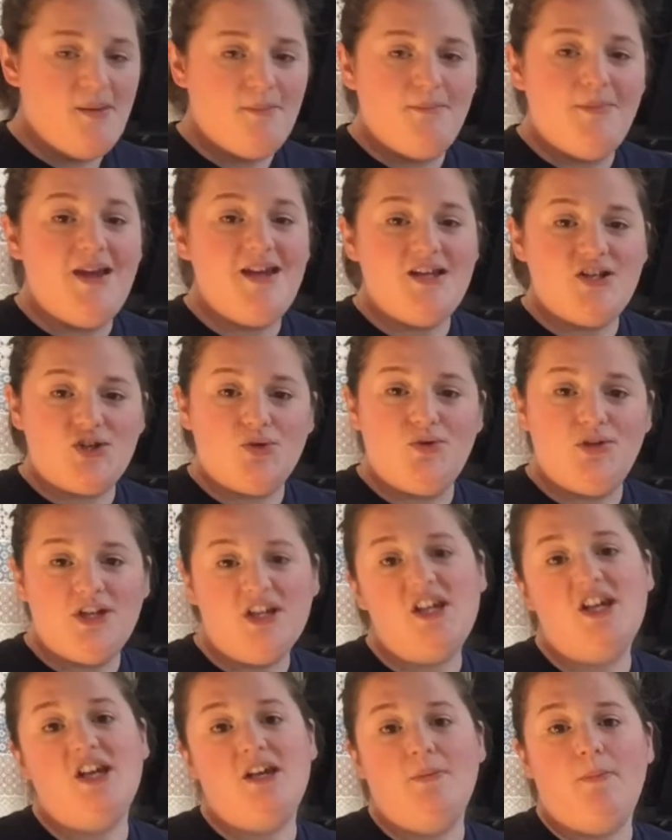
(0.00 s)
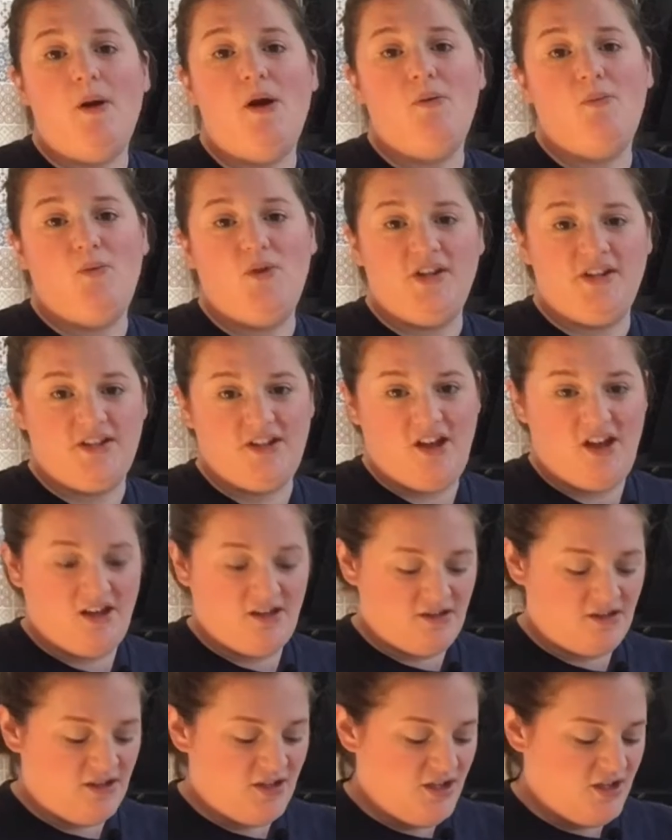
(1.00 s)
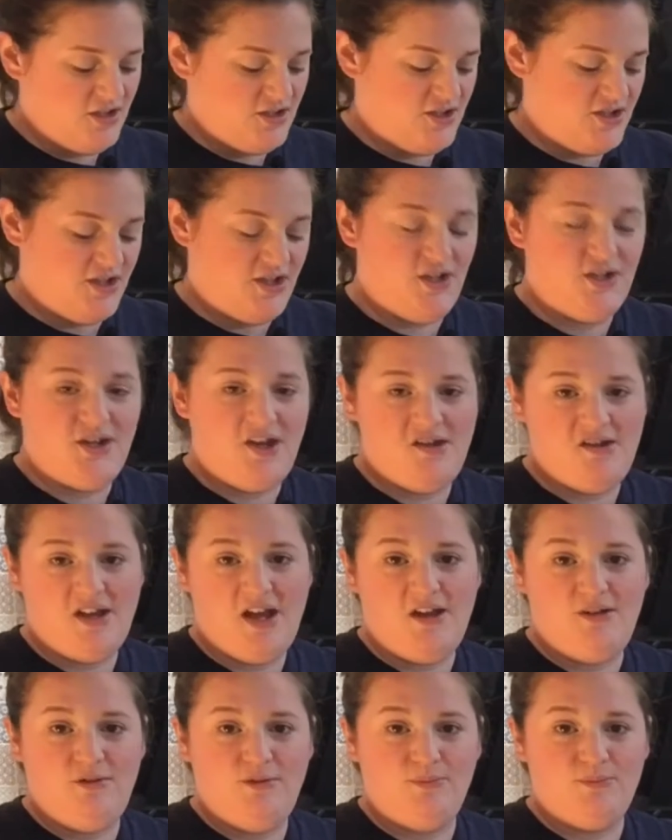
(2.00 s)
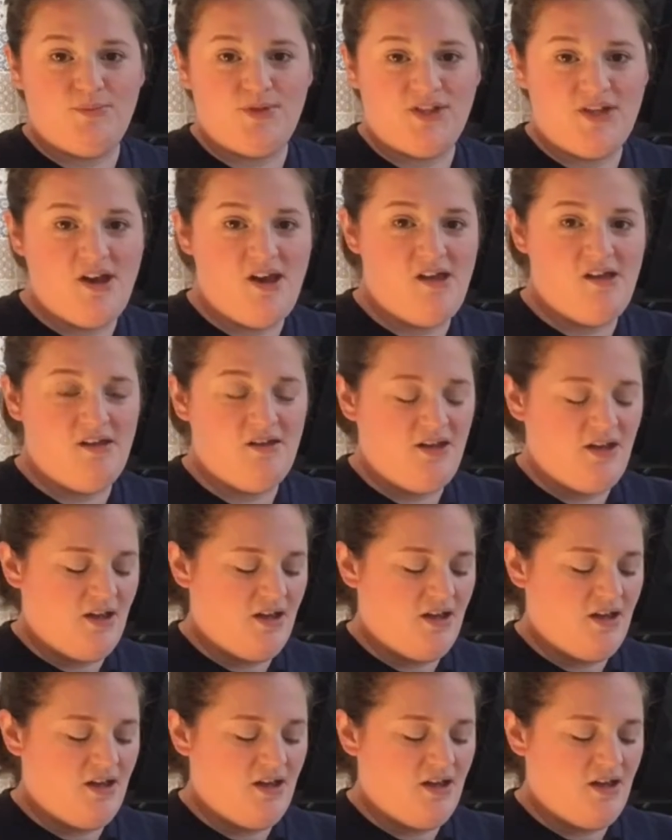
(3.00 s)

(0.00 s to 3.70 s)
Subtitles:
Make sure you keep on whisking so you don't get lumps in it.